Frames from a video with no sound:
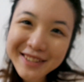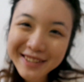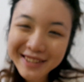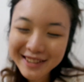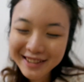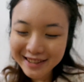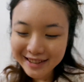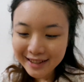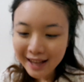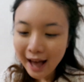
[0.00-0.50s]
or
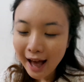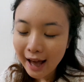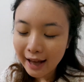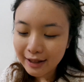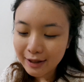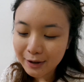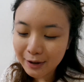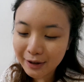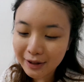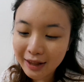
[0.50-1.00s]
the
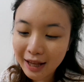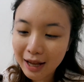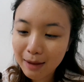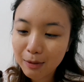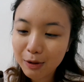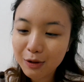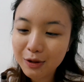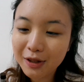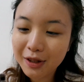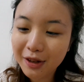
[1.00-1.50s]
signs or
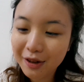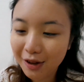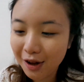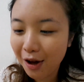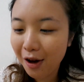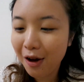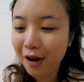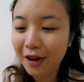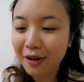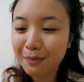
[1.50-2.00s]
labels are
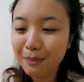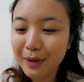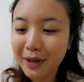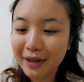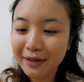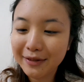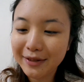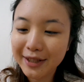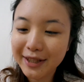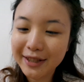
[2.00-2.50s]
gone,
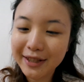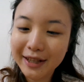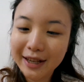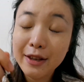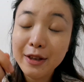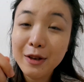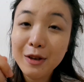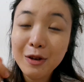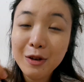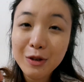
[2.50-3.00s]
but
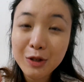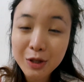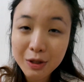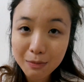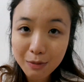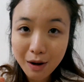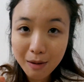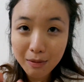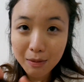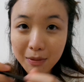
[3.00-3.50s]
you
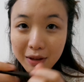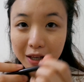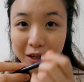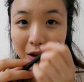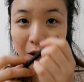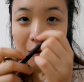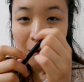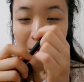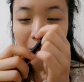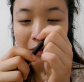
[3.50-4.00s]
should probably
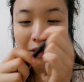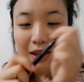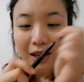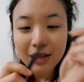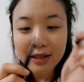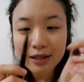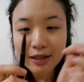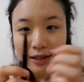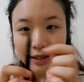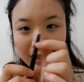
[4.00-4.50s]
know
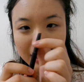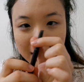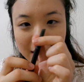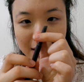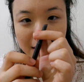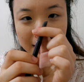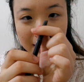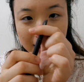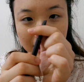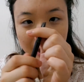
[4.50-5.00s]
this
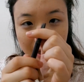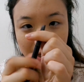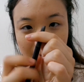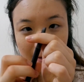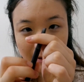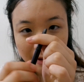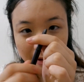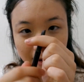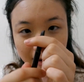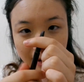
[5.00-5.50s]
is
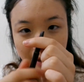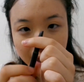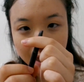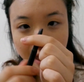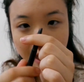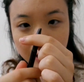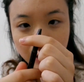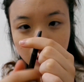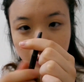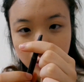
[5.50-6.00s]
the
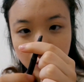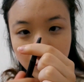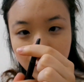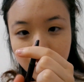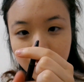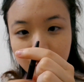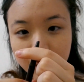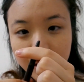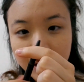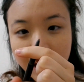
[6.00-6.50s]

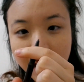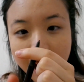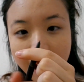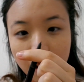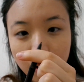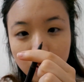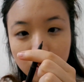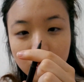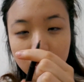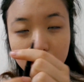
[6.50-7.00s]
Etude
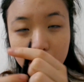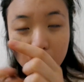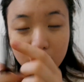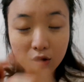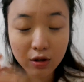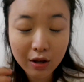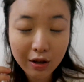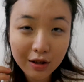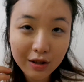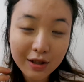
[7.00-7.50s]

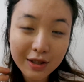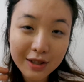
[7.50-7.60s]
House, this